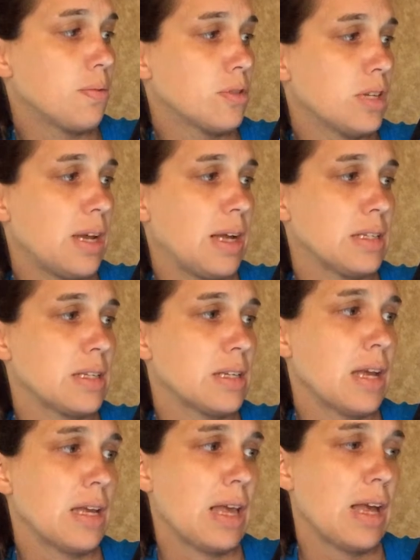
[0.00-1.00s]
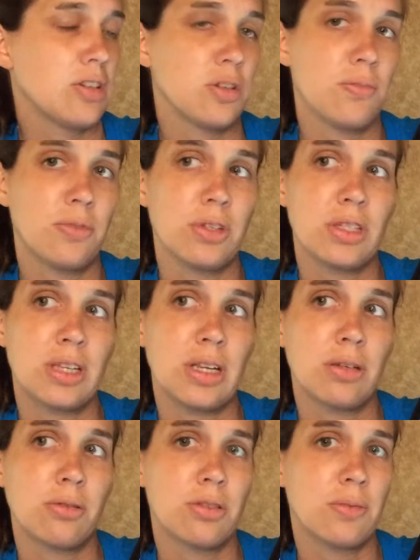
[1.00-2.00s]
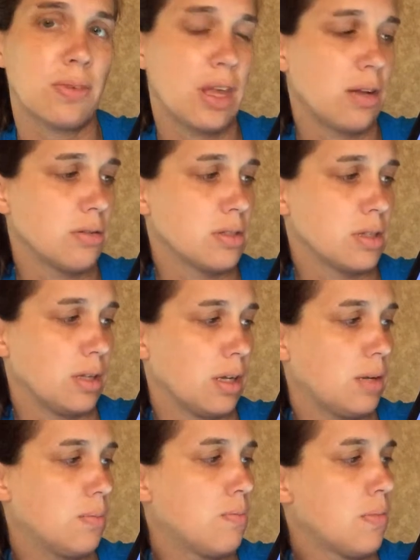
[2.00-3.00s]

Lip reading: protect, and take action for the standards of counseling.